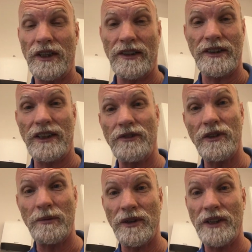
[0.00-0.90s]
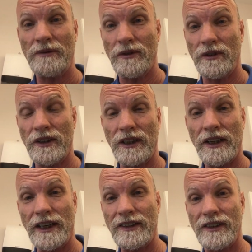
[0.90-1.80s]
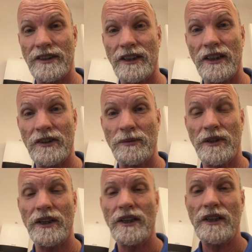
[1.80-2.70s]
That sounds really painful. And I guess it does, but